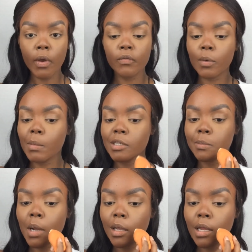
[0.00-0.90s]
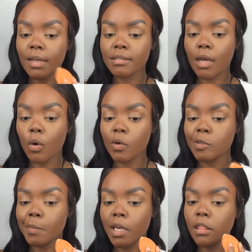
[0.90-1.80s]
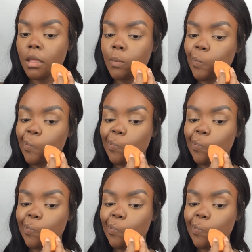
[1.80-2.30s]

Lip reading: For my small lines, I always bake them.